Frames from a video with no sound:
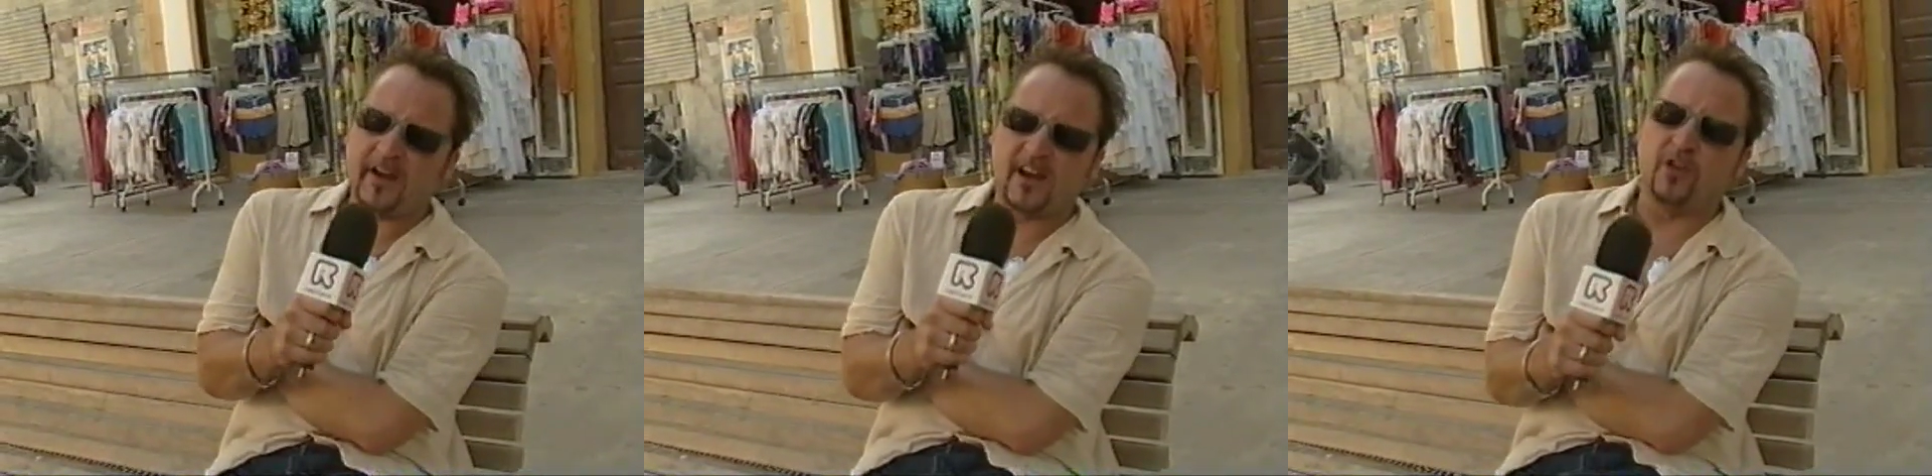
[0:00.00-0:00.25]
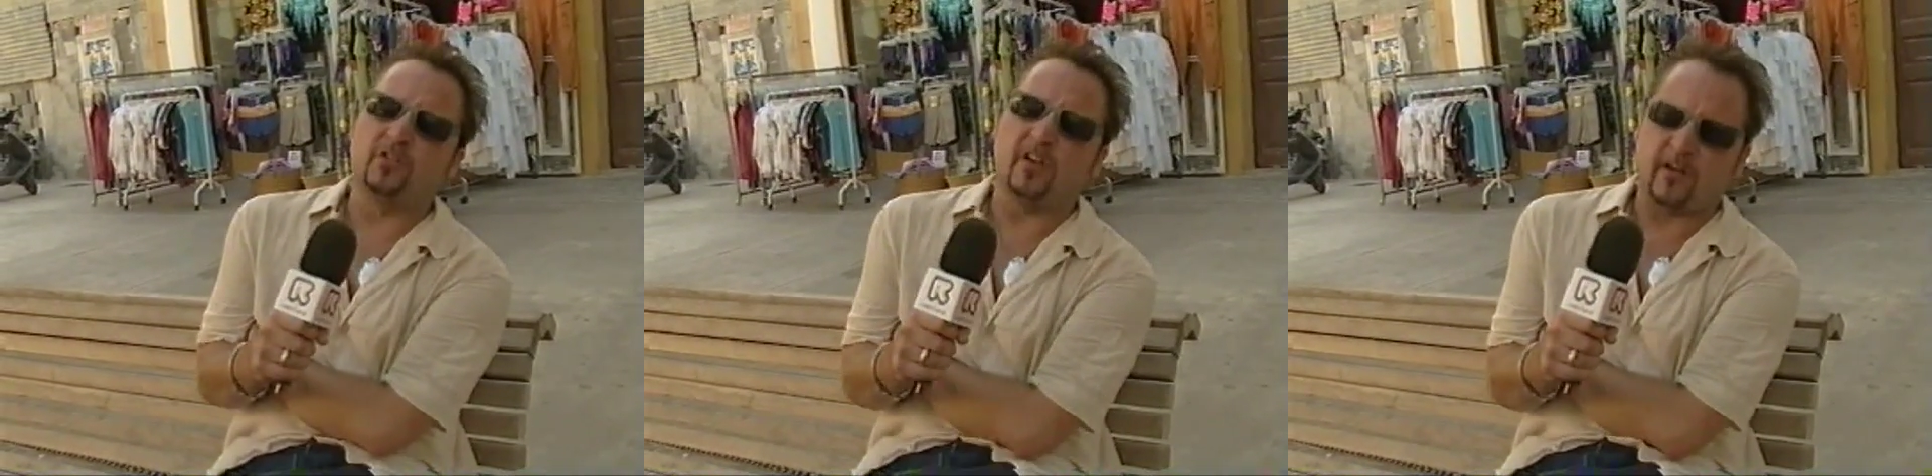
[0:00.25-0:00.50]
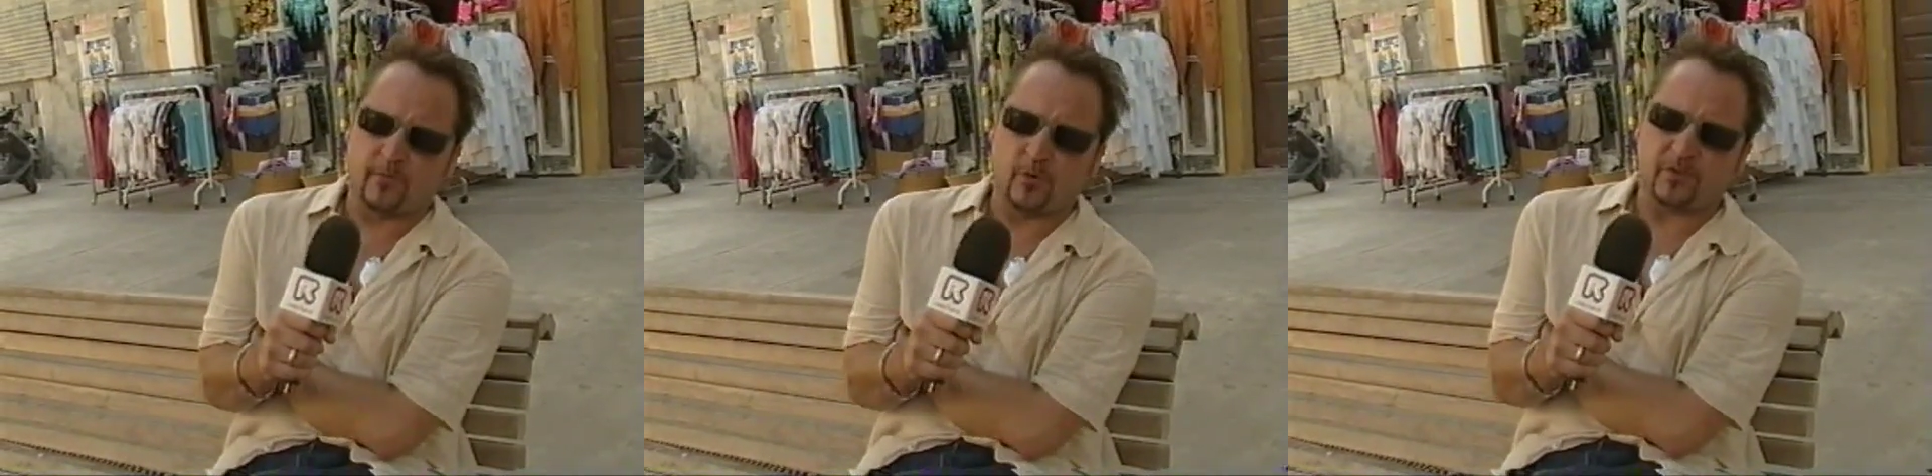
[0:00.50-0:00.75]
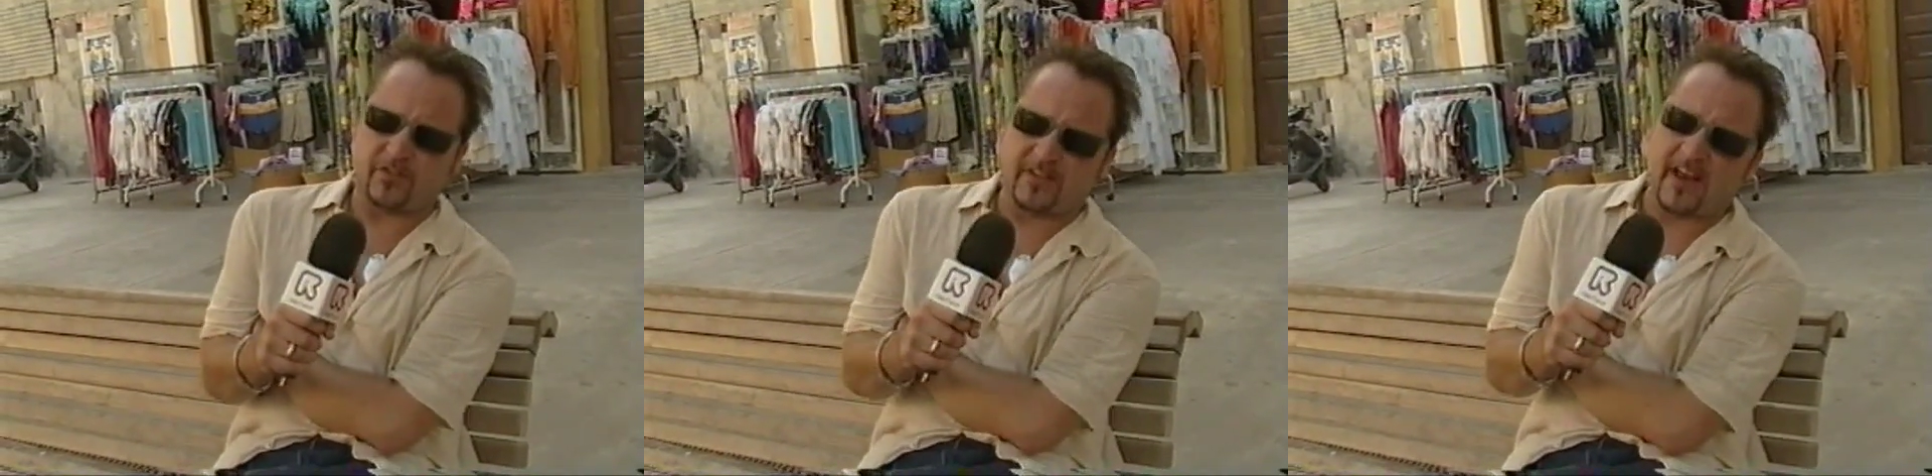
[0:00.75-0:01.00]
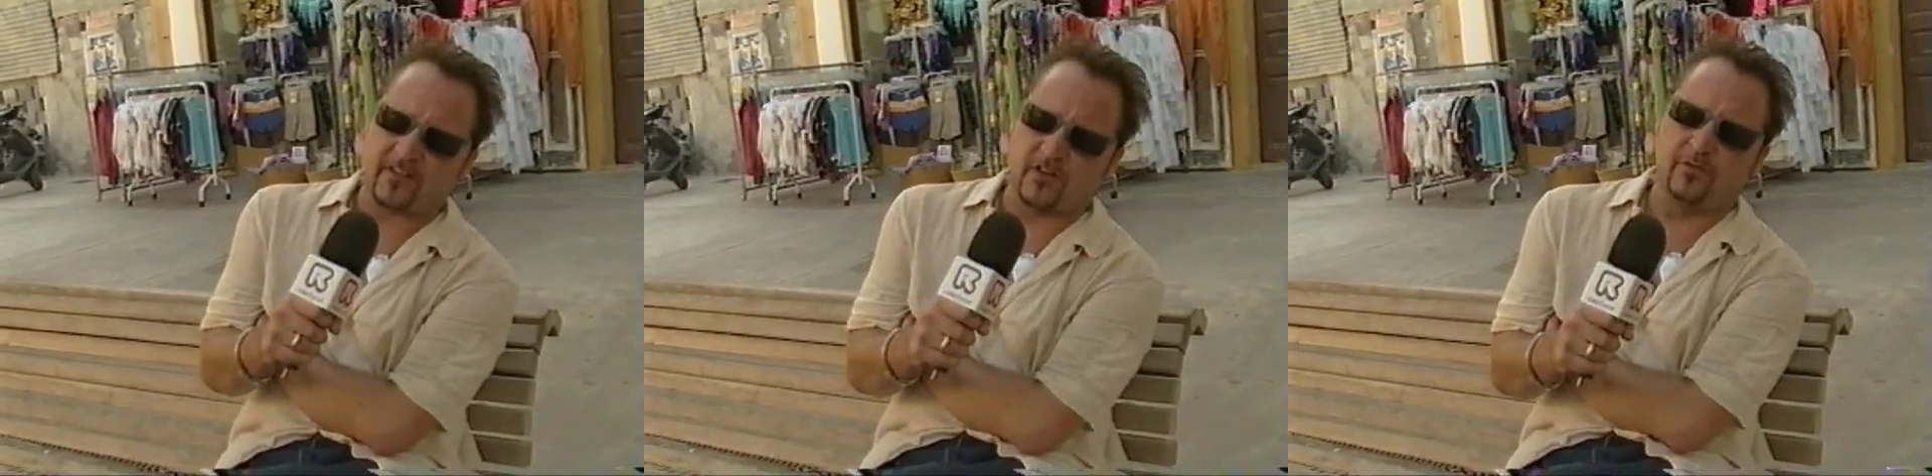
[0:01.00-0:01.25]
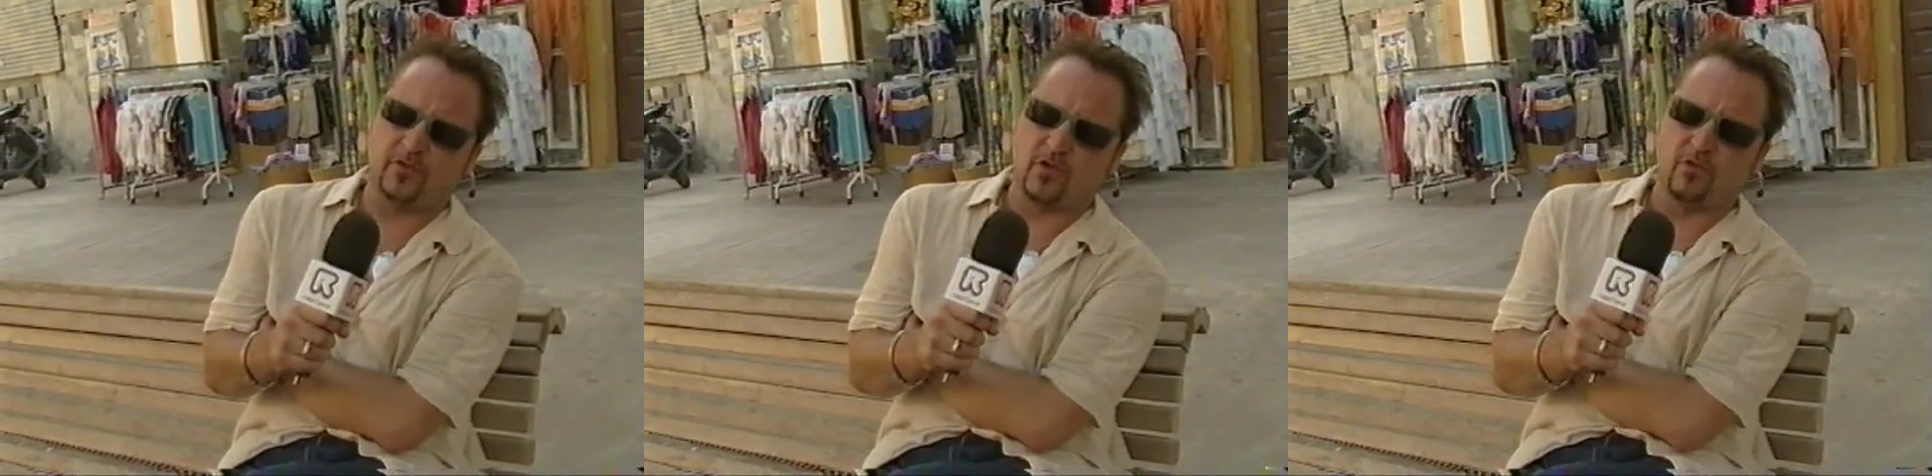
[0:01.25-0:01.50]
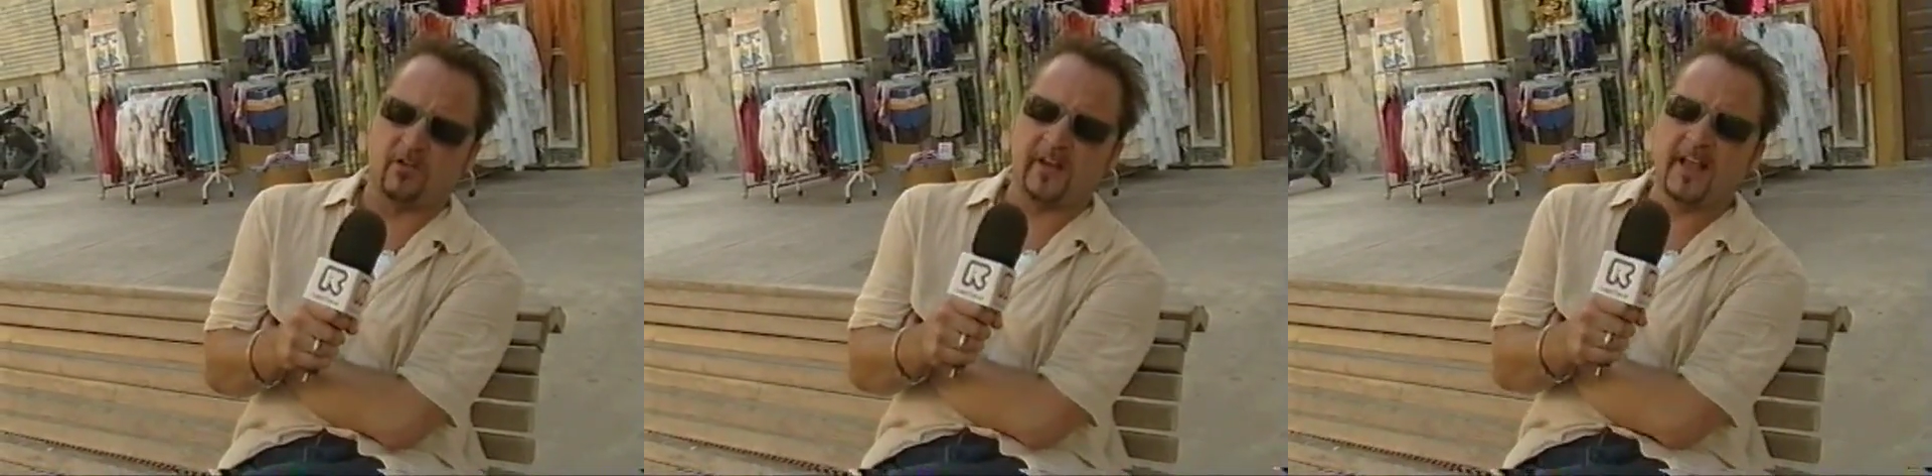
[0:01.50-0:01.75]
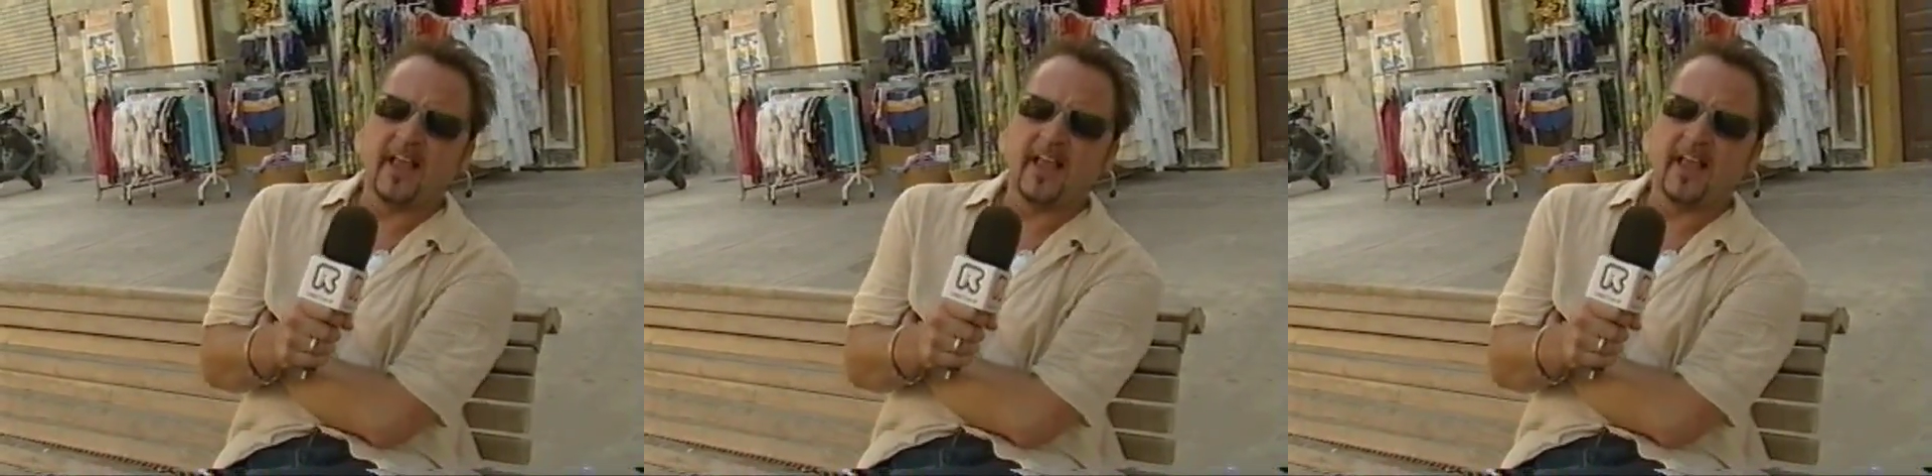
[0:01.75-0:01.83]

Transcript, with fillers: inconsiderable stash of jewellery.